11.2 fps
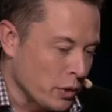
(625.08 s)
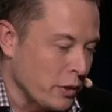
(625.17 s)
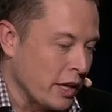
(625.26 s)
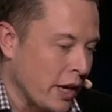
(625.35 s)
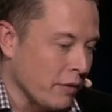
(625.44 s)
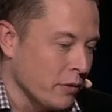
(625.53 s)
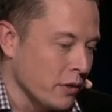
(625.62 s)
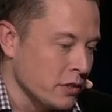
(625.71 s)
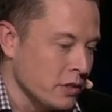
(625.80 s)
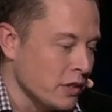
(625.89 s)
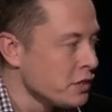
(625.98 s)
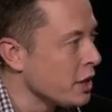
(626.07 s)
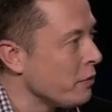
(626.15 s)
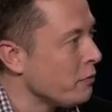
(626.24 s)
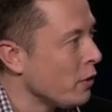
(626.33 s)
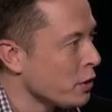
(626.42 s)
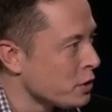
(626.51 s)
With that capital, SolarCity
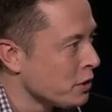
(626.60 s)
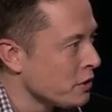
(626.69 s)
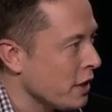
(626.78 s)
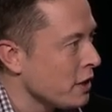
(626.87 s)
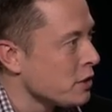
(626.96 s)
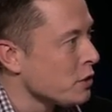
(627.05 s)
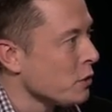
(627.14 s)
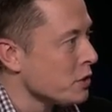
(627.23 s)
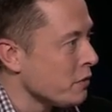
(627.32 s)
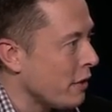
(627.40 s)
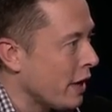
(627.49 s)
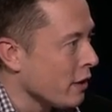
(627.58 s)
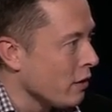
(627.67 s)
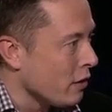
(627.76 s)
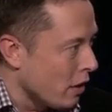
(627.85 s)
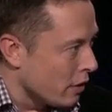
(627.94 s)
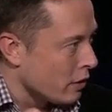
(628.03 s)
purchases and installs the
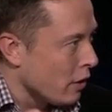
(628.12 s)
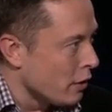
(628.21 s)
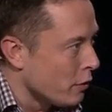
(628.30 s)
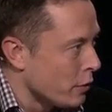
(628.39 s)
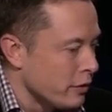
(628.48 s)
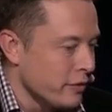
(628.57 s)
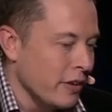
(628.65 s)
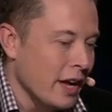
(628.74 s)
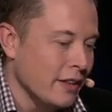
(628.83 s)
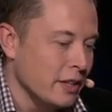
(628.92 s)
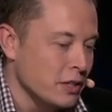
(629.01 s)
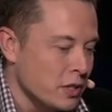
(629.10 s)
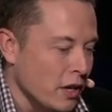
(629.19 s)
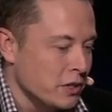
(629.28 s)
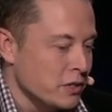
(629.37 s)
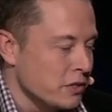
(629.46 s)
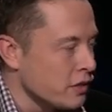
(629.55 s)
panel on the roof, and then
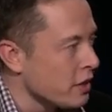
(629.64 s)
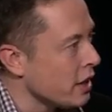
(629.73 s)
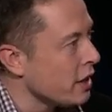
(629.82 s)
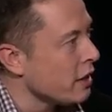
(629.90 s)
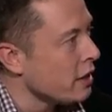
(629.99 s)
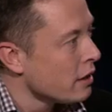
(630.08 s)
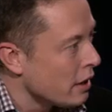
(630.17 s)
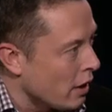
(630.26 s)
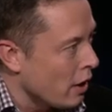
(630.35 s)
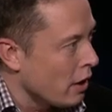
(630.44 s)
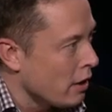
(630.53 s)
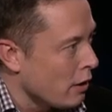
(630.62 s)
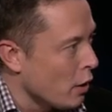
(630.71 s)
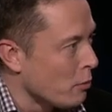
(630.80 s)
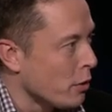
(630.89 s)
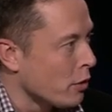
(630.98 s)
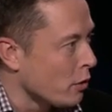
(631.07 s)
charges the
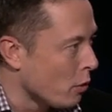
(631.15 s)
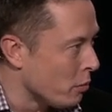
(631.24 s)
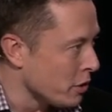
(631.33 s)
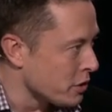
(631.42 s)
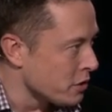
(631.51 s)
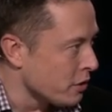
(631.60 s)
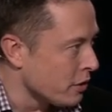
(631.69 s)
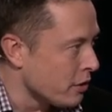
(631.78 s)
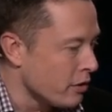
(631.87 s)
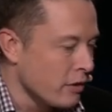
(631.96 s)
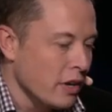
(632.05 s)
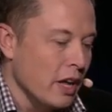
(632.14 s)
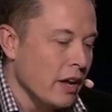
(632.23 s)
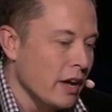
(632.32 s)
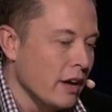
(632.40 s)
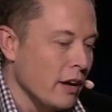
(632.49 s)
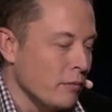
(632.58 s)
homeowner or business owner
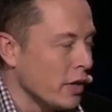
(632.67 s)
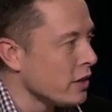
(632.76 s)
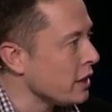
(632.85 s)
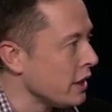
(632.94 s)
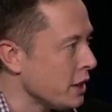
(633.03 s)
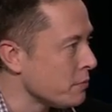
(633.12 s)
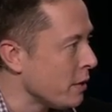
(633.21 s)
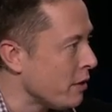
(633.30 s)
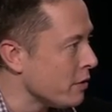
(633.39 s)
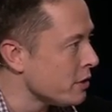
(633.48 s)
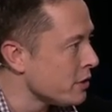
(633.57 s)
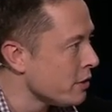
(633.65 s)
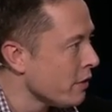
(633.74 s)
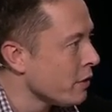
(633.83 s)
a monthly lease payment,